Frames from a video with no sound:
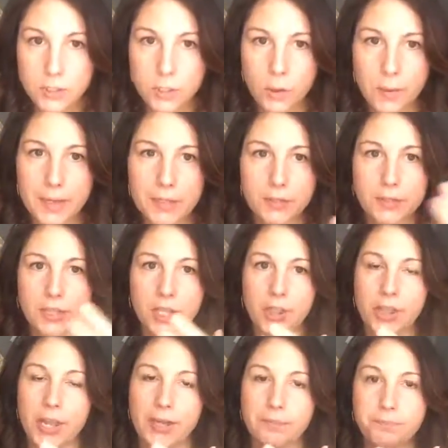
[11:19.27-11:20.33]
here's the
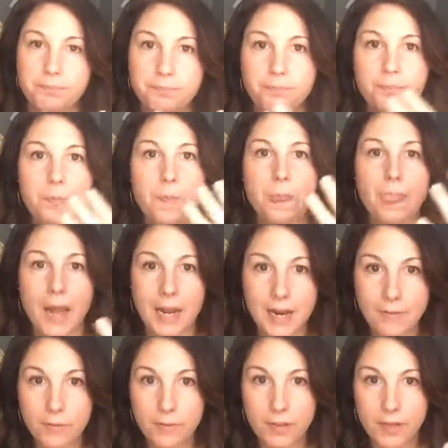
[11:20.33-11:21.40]
thing. I
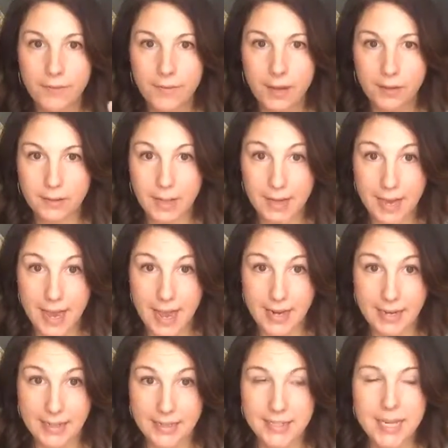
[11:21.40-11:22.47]
never really felt like I had
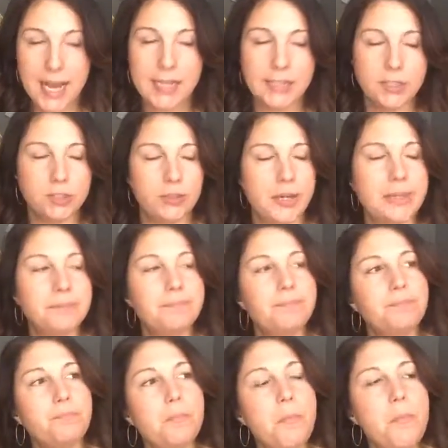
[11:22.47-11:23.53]
any talents, right?
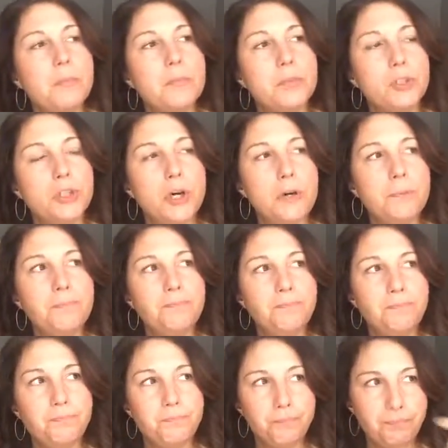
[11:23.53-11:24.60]
So
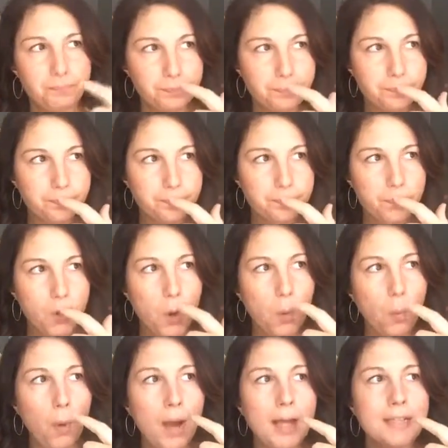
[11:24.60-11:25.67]

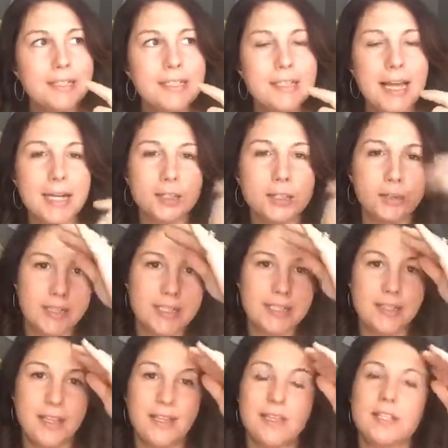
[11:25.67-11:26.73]
what did that
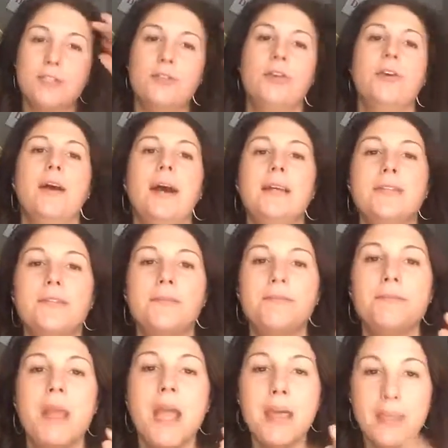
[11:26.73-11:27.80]
translate into, you guys?
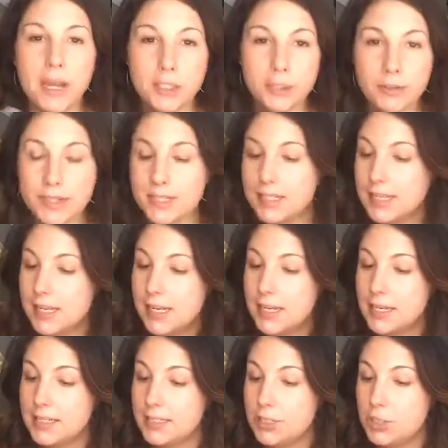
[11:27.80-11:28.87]
That
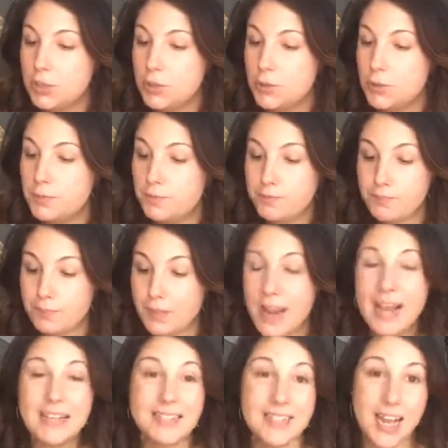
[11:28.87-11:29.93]
translated into
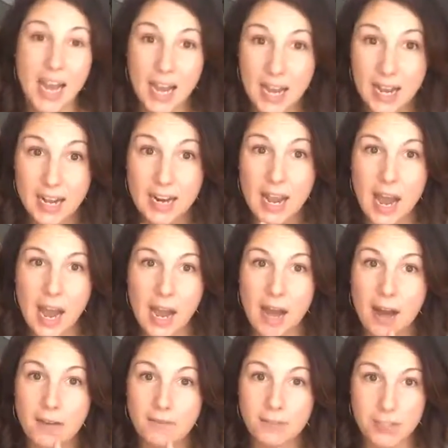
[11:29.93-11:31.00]
a ton
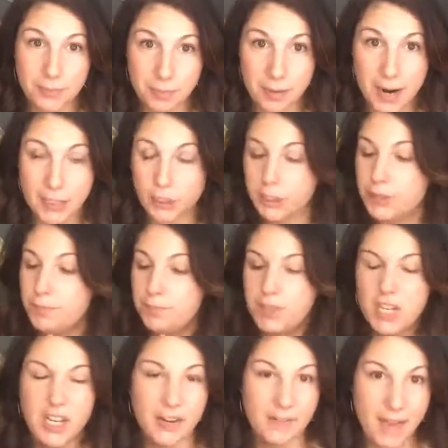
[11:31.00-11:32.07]
of depression,
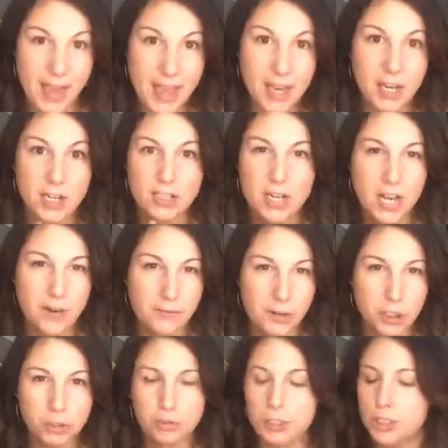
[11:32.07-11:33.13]
ton of anger, ton of
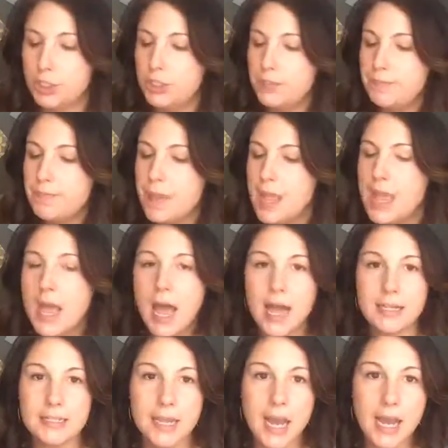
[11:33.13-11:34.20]
frustration,
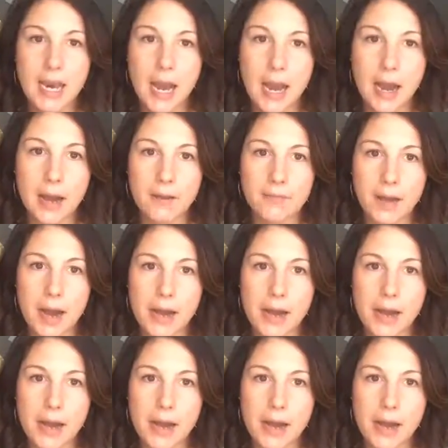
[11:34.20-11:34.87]
a ton of